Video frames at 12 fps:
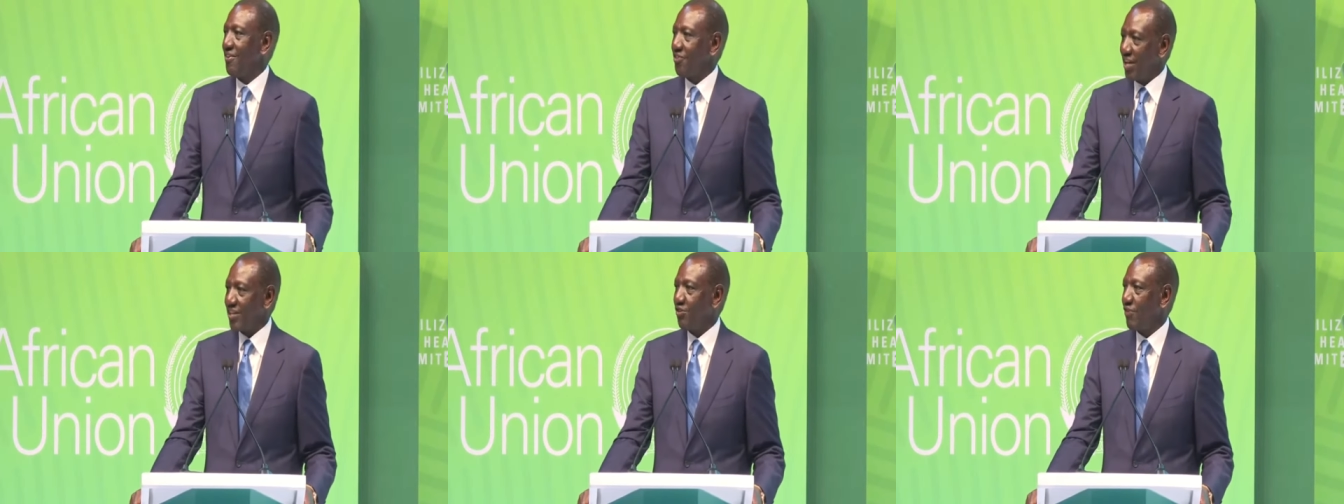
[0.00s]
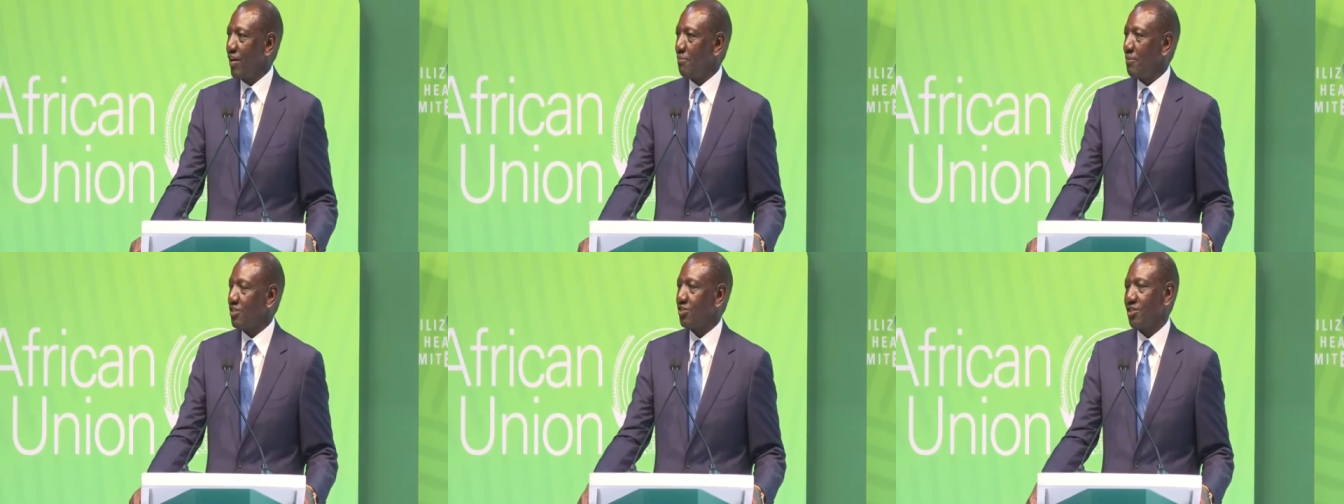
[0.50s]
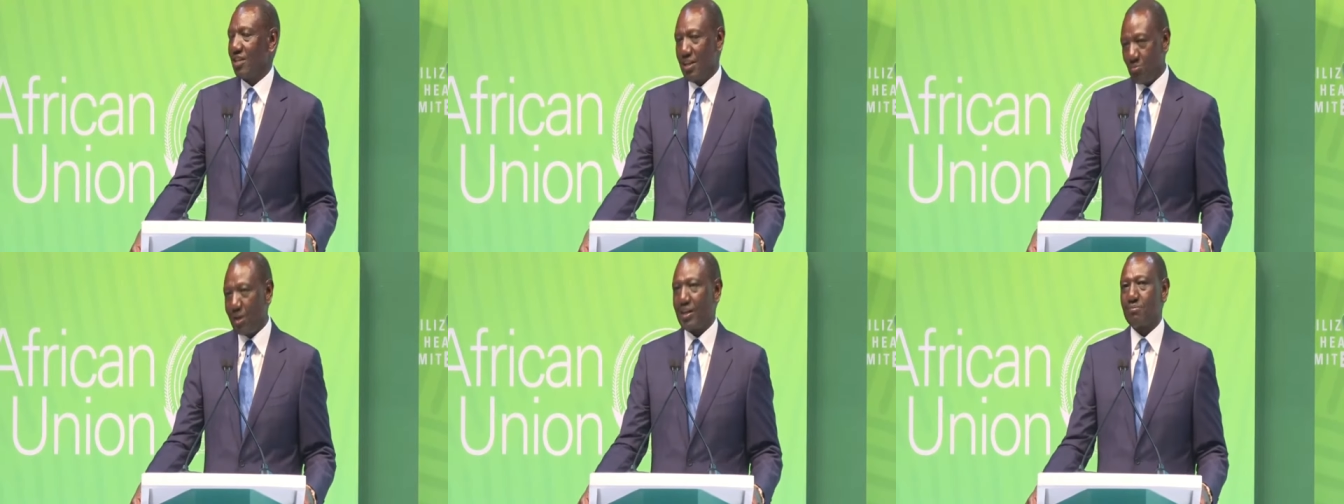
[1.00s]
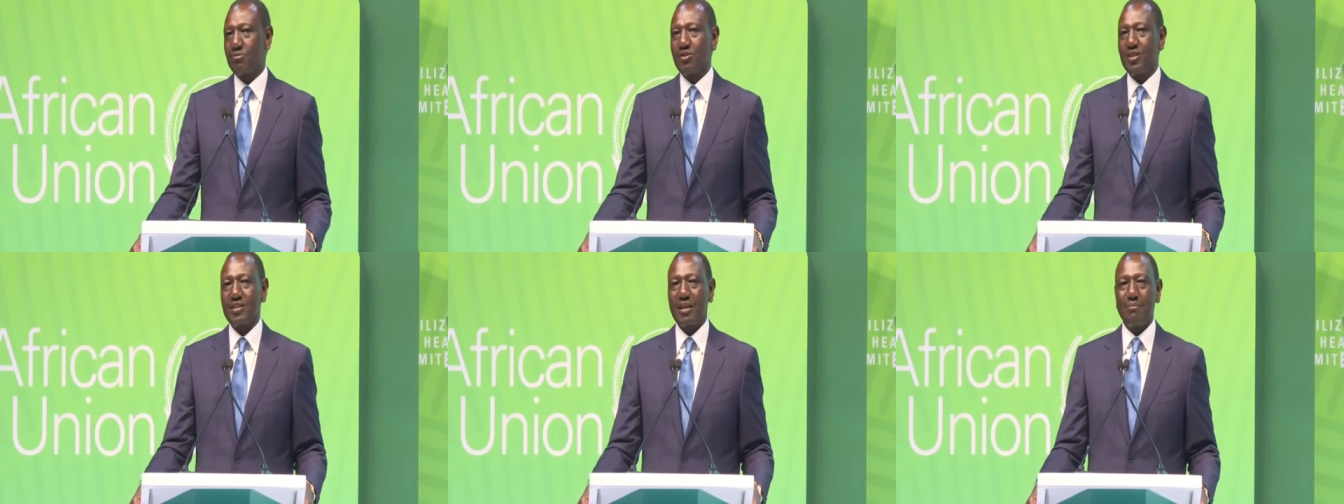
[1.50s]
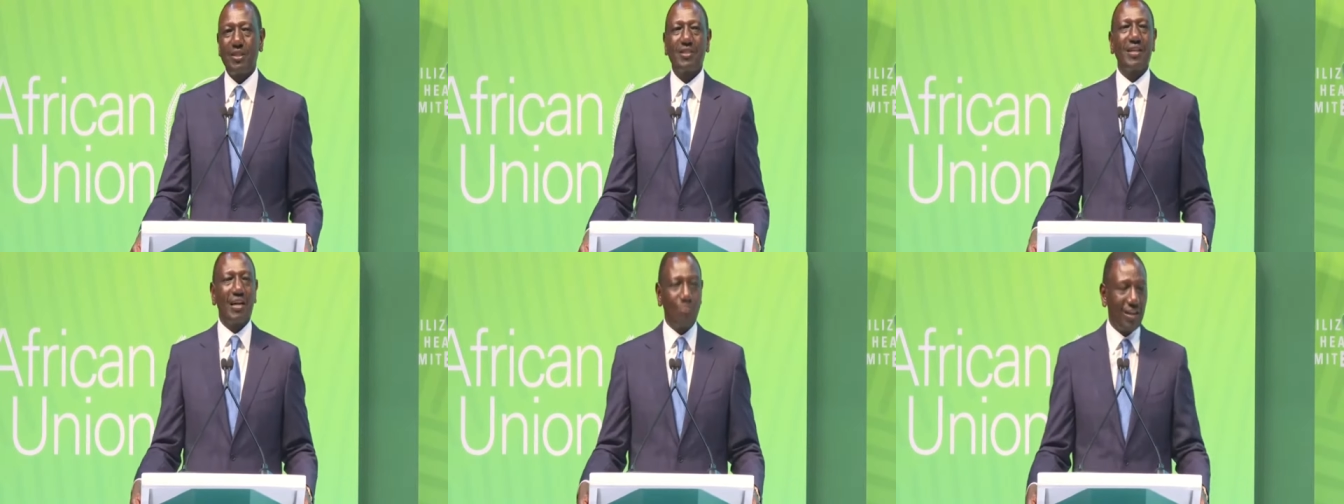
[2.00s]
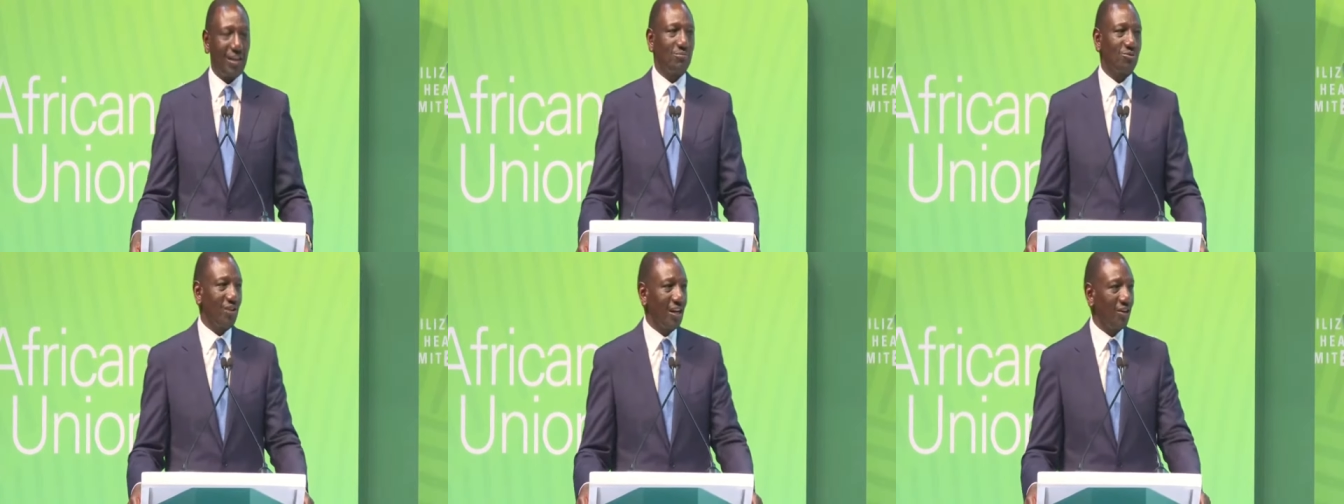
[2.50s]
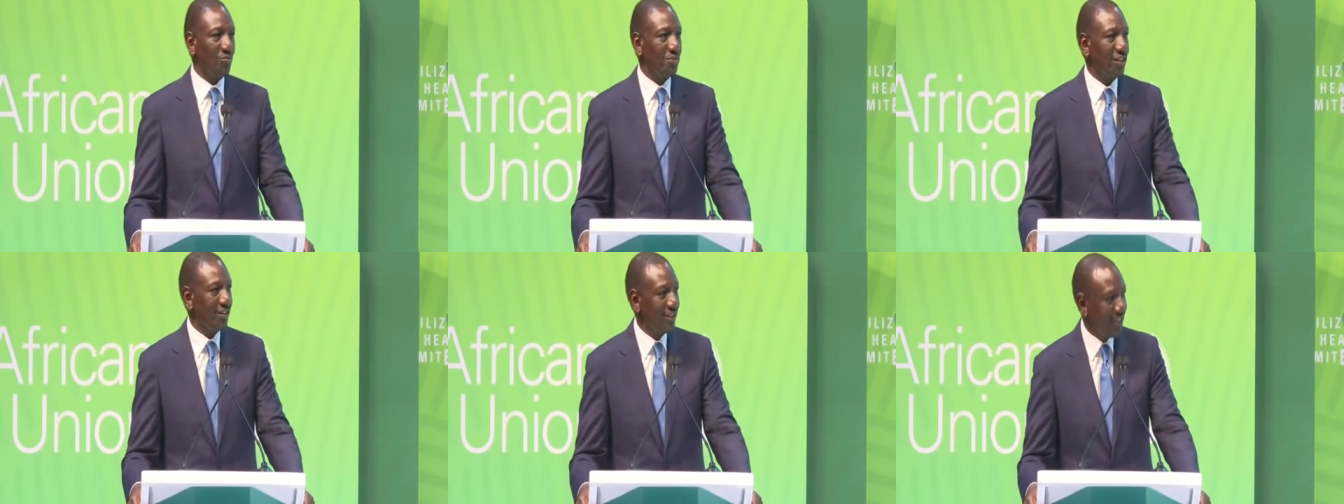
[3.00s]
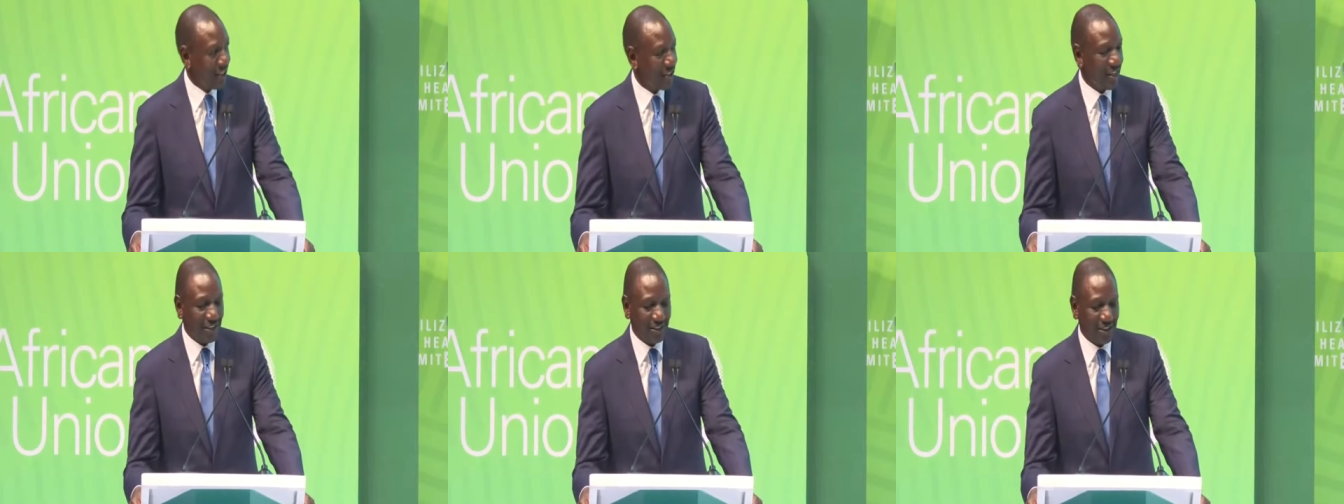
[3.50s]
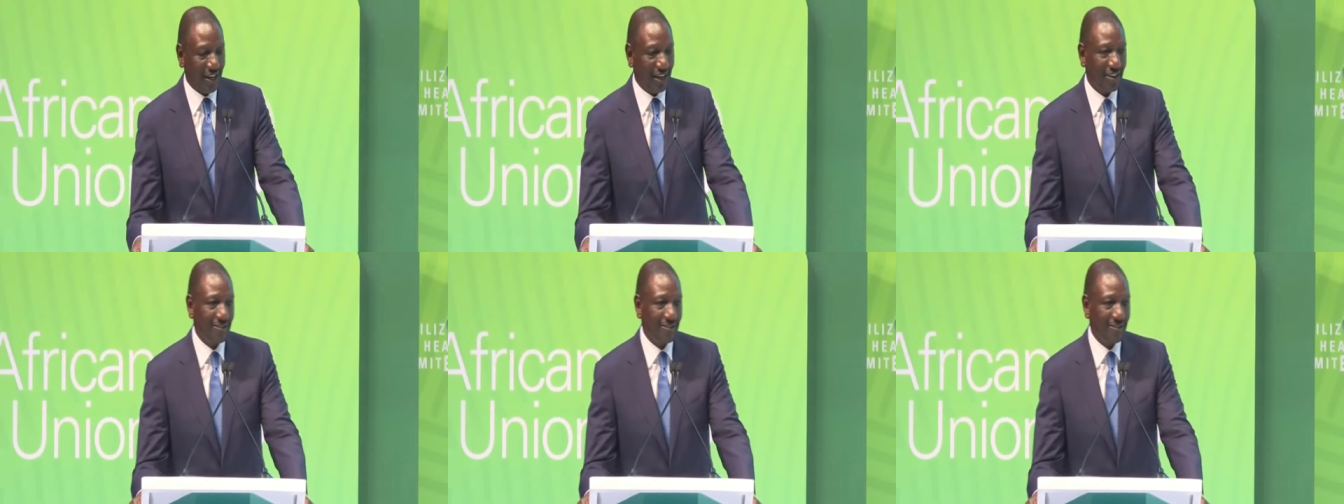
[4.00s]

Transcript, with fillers: Thank you very much, and welcome to this summit, and welcome to Nairobi. Asante sana.